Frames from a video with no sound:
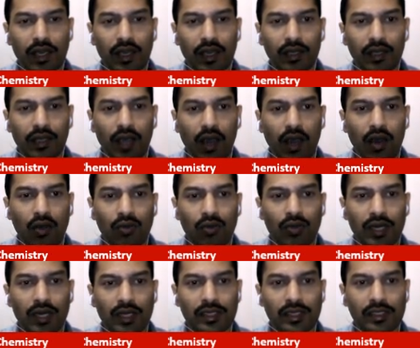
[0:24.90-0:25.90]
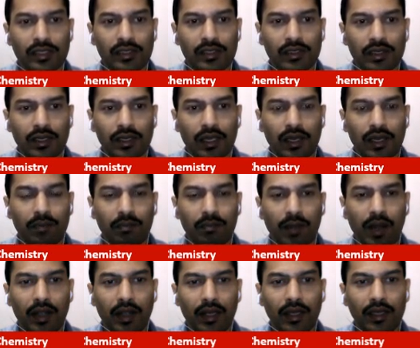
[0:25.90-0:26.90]
how does a
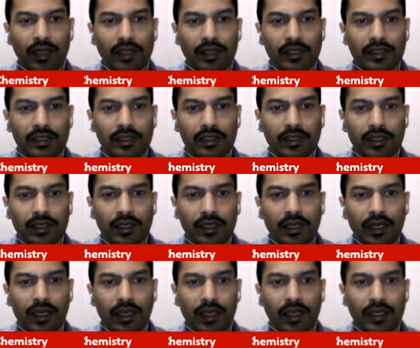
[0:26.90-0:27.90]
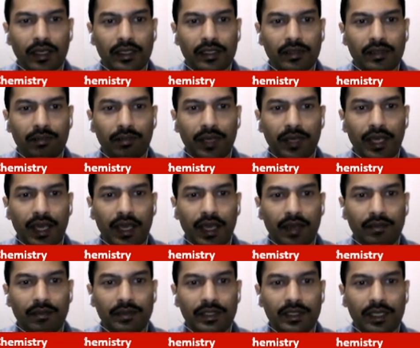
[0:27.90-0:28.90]
particles is
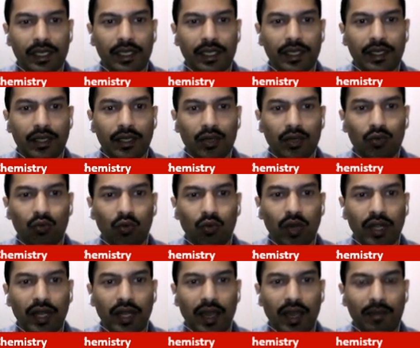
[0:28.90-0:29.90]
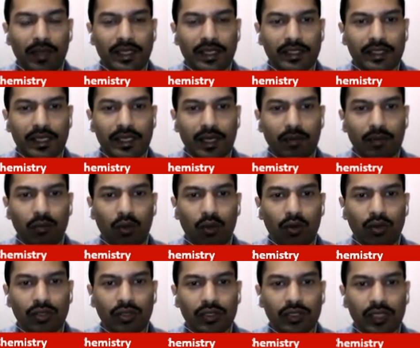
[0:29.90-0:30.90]
behaves in one-dimensional
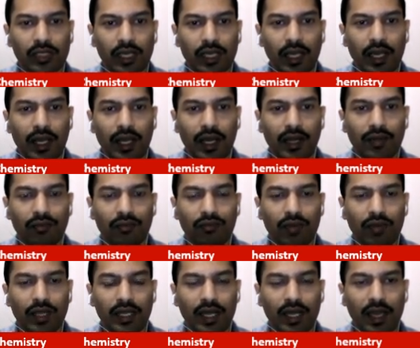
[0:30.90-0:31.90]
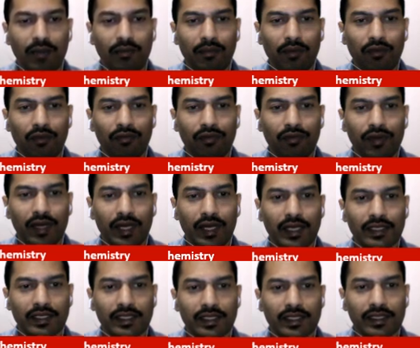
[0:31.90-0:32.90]
box and what type of
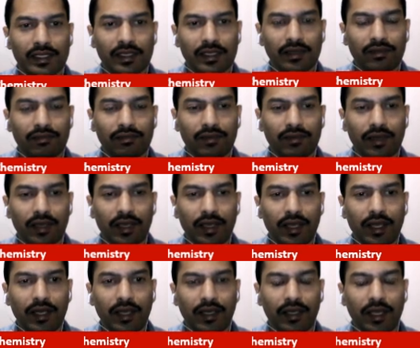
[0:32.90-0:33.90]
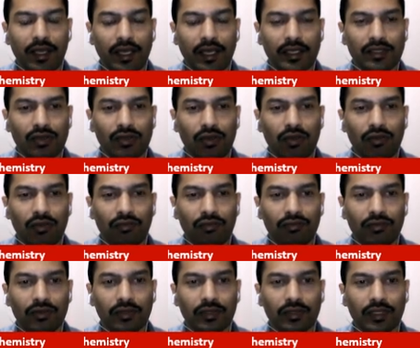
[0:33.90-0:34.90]
relationship in case of
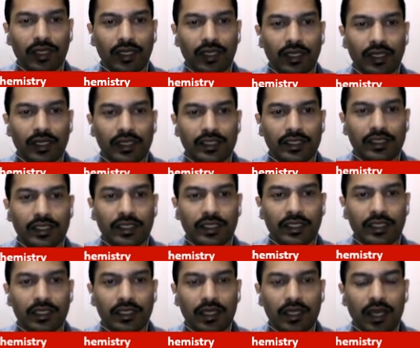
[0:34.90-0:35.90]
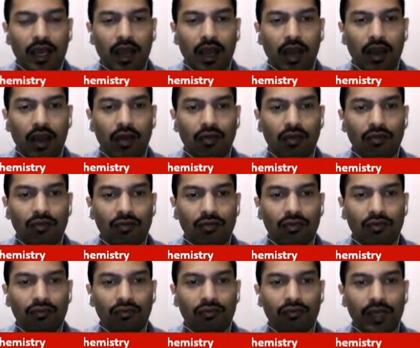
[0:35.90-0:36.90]
the energy, how
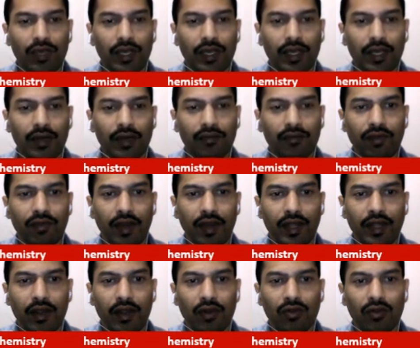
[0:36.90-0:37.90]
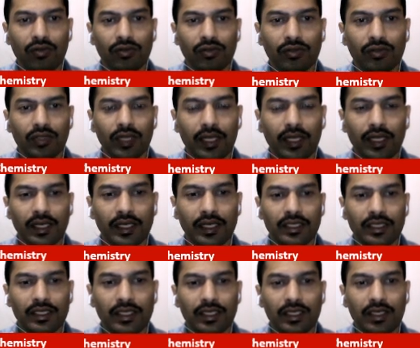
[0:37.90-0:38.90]
we can find out the
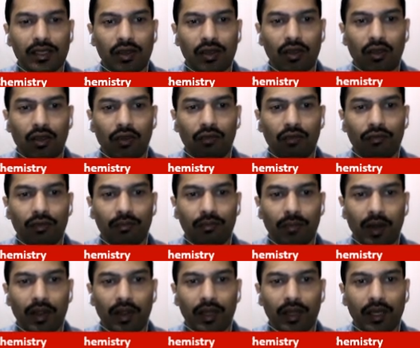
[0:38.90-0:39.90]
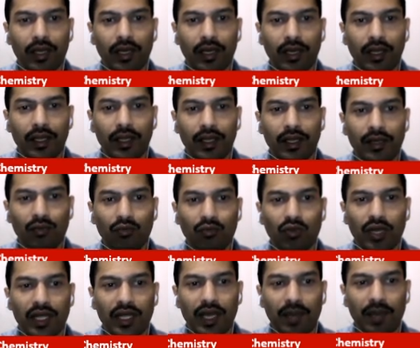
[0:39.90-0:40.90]
energy of a particle in
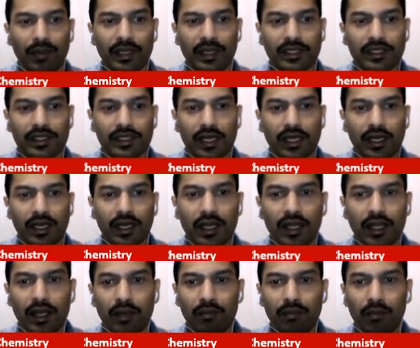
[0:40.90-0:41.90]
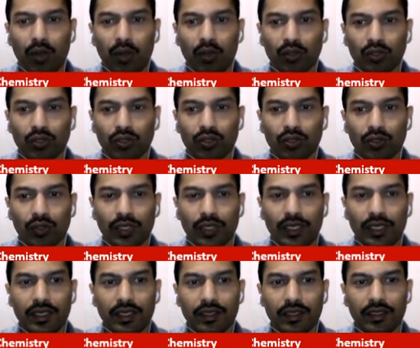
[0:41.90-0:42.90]
one-dimensional box. So
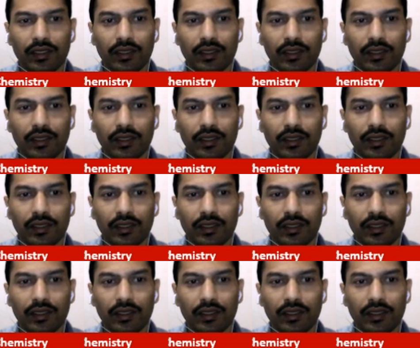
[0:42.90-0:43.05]
here